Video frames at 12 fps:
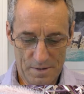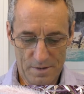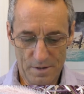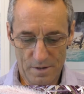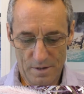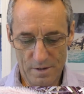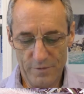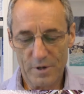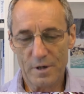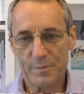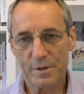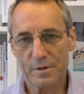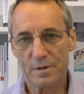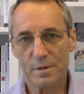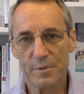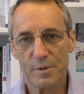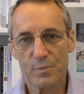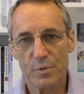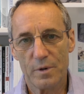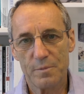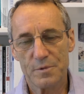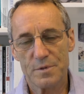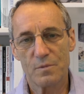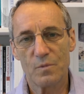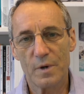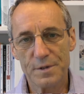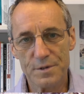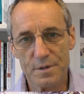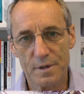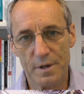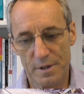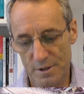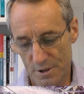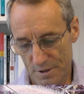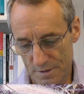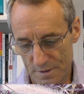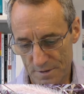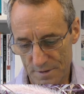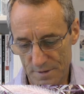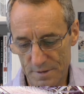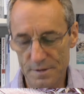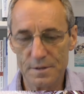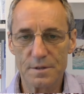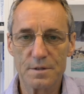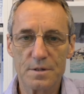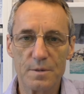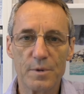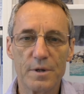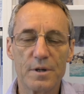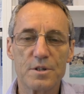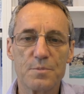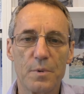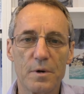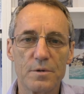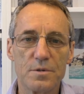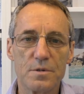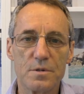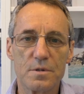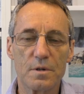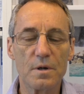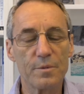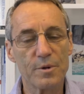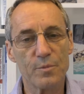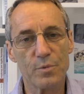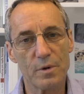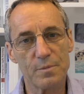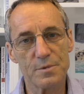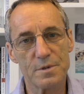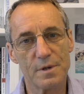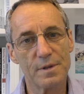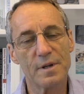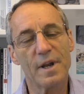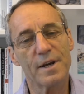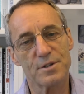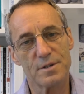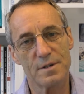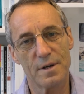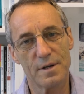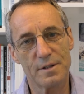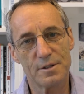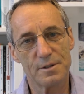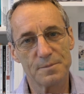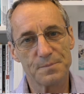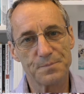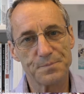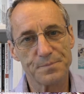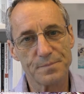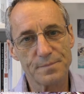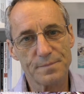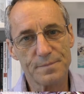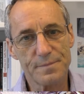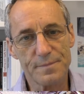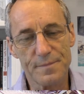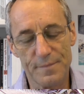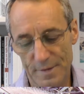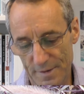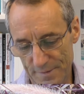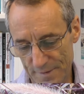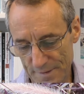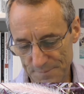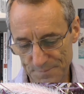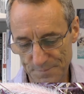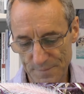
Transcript: Now, overcoming the dominant problems in one stage simply exposes the dominant problems in the next stage. All right?